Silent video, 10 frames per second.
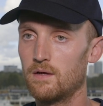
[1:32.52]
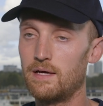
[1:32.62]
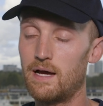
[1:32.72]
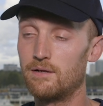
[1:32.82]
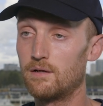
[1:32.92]

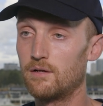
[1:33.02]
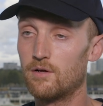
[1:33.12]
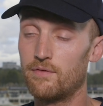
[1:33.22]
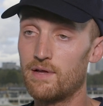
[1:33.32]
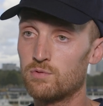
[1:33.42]
Yeah, and you
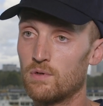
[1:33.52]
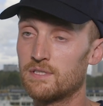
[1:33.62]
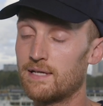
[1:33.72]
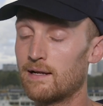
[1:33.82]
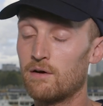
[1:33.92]
know if that's one
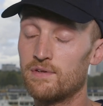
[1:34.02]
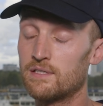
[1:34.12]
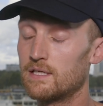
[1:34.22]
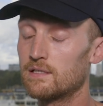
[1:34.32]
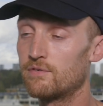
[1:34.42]
standout for the
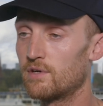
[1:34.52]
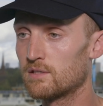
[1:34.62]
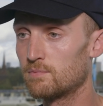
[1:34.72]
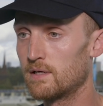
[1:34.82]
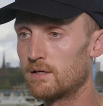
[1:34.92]
season, if you
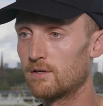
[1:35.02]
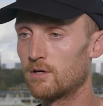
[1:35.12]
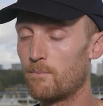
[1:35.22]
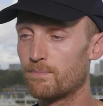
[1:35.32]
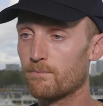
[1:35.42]
ask me, you
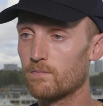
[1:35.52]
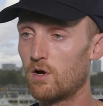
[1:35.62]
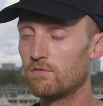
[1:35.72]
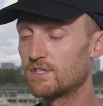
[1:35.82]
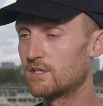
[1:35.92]
know
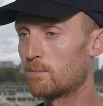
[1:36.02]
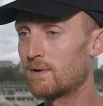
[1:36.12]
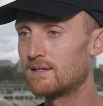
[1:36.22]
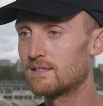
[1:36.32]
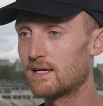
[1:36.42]
obviously not
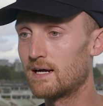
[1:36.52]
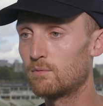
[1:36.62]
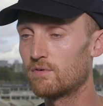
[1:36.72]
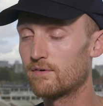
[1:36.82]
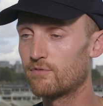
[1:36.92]
by
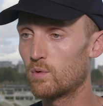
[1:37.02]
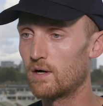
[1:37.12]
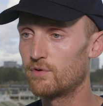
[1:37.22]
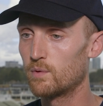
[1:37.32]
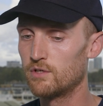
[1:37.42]
design. We've had
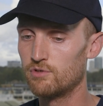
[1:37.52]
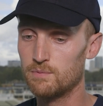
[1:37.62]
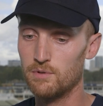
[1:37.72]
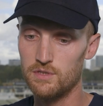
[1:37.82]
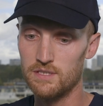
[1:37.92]
quite a few
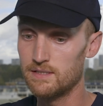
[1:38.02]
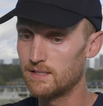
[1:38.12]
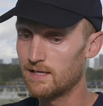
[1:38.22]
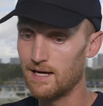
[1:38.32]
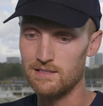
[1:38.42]
injuries, but to
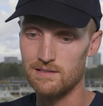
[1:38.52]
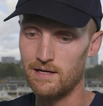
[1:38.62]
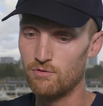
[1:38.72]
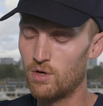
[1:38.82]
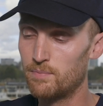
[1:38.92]
see guys
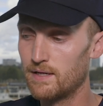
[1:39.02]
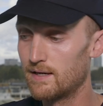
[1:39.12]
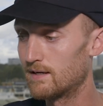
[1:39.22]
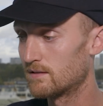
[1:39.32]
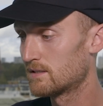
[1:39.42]
like Rob
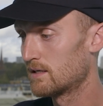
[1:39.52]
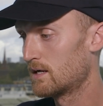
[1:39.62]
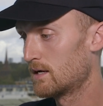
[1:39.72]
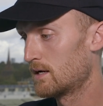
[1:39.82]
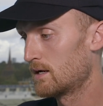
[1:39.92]
Yates,
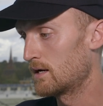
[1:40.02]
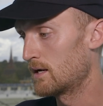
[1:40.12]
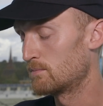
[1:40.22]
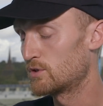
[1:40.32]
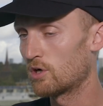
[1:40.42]

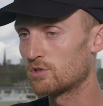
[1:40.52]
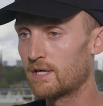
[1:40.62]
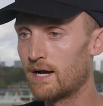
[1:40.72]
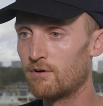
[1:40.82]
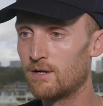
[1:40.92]
um, George
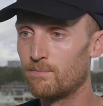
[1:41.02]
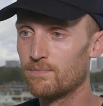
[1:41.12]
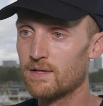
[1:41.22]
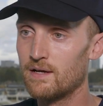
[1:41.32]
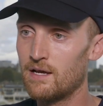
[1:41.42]
Garrett,
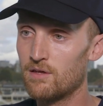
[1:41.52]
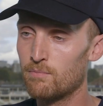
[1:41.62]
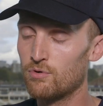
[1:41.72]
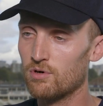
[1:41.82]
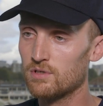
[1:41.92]

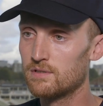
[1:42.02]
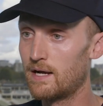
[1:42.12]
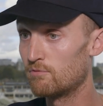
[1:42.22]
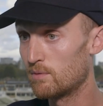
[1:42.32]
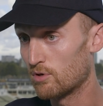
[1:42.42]
Ethan Brookes,
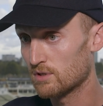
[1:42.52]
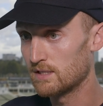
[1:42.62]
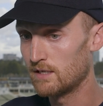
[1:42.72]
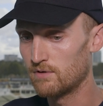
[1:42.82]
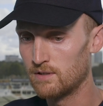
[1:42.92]
Henry
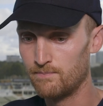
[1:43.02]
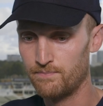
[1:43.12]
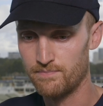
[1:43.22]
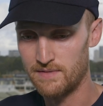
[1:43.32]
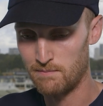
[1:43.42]
Brookes, even
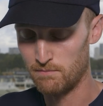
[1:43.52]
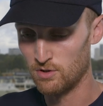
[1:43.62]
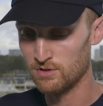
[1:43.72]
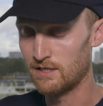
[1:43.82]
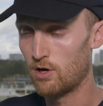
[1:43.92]
Dan
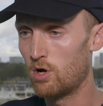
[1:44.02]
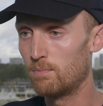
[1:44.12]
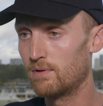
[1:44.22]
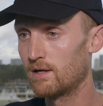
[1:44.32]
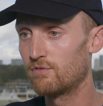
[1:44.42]
Mousley,
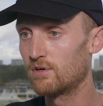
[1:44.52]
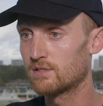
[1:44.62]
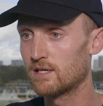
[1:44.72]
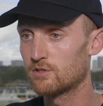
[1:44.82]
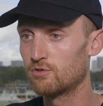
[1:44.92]
all play
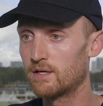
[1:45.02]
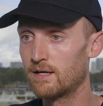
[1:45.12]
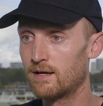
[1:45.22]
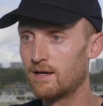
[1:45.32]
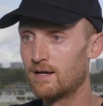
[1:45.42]
first class
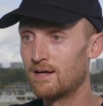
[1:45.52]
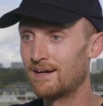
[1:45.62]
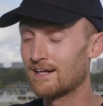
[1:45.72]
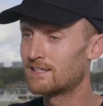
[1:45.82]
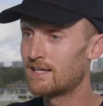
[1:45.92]
cricket
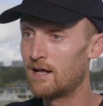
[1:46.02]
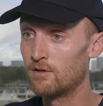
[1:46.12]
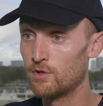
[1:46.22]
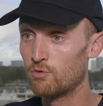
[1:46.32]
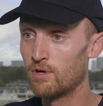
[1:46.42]
and
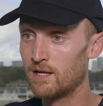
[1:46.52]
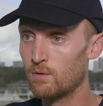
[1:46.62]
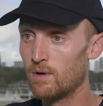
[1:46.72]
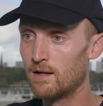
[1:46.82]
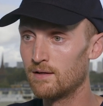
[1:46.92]
excel and do
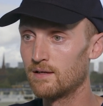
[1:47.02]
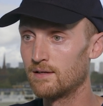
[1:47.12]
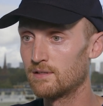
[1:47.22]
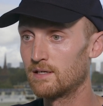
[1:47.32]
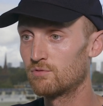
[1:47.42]
really well
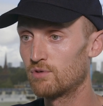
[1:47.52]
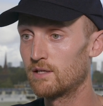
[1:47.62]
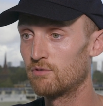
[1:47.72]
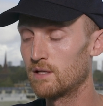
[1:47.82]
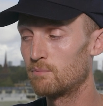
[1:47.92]
is, is
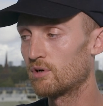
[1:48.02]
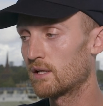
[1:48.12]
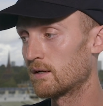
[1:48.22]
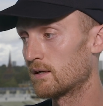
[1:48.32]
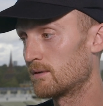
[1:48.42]
really really
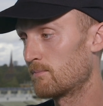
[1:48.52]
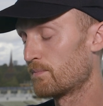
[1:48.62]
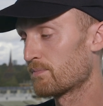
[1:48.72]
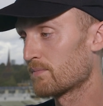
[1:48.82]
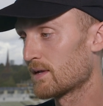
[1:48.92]
brilliant. And
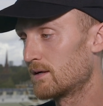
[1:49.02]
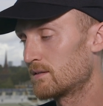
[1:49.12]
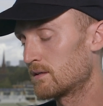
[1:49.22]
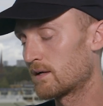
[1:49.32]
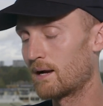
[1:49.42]

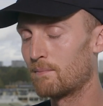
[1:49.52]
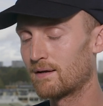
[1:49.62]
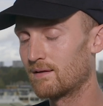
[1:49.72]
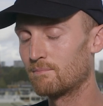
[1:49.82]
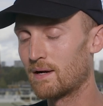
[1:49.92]
to get
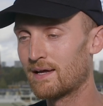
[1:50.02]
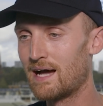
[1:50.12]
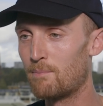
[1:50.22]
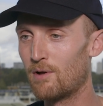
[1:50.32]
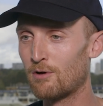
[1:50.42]
my my
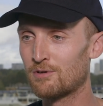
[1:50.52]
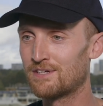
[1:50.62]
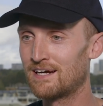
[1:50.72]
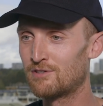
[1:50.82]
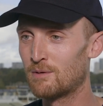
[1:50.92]
cap
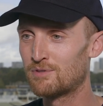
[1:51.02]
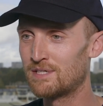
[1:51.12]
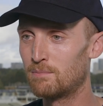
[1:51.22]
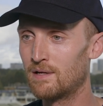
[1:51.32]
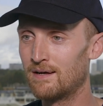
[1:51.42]
alongside Dom
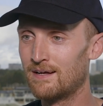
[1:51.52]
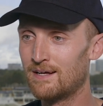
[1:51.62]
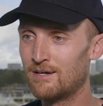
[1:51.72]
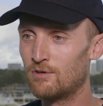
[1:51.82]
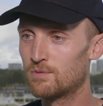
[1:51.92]
Sibley,
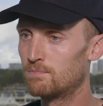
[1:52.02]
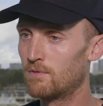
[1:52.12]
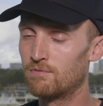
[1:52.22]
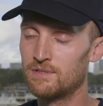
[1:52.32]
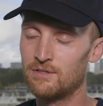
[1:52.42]
who's
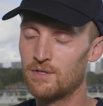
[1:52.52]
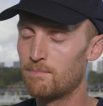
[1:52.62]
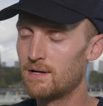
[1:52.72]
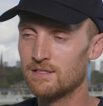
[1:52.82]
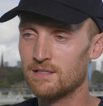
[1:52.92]
obviously done
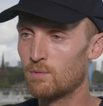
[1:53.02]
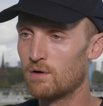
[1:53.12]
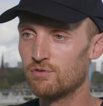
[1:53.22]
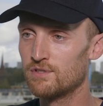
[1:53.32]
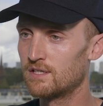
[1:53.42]
amazingly
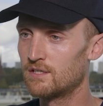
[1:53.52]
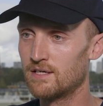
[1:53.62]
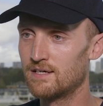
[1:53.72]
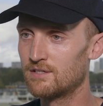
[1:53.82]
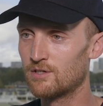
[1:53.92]
well for us this
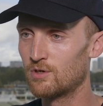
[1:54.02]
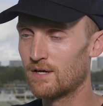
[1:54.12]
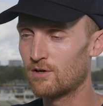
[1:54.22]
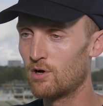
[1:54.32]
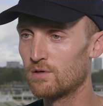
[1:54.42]
year, to go
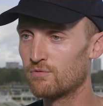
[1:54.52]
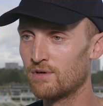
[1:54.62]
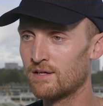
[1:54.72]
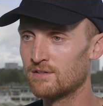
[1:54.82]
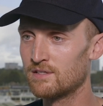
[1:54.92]
get called up
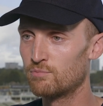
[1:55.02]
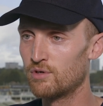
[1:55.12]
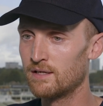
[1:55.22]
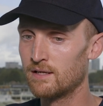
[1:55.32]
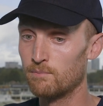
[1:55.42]
for England is
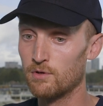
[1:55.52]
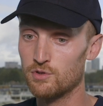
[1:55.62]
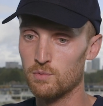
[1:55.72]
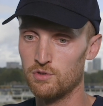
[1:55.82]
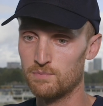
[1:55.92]
brilliant. But
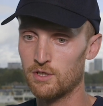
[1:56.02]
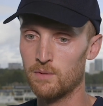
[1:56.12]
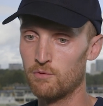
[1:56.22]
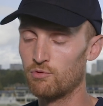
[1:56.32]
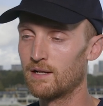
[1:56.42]
someone who's
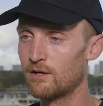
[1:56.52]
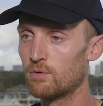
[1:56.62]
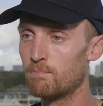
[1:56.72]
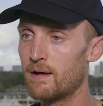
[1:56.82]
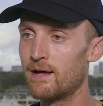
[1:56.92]
become a really
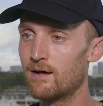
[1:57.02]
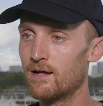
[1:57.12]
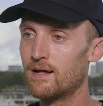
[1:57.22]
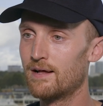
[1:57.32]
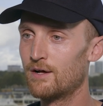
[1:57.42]
good mate
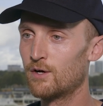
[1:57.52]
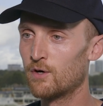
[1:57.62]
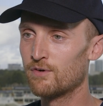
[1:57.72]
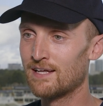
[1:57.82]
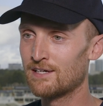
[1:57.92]

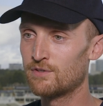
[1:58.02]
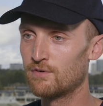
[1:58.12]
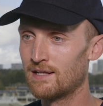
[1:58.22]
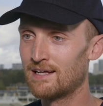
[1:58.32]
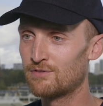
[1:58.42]
over the
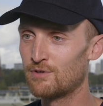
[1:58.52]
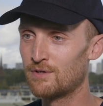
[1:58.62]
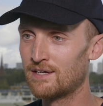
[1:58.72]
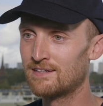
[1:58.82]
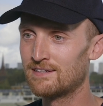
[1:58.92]
last last few
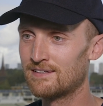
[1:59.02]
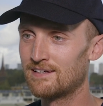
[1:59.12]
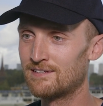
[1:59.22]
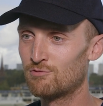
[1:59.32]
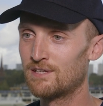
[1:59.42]
years is,
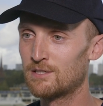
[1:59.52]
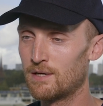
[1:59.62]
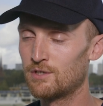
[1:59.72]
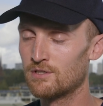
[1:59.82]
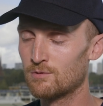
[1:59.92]
is really
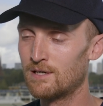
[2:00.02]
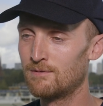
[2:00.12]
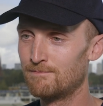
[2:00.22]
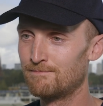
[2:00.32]
special as well.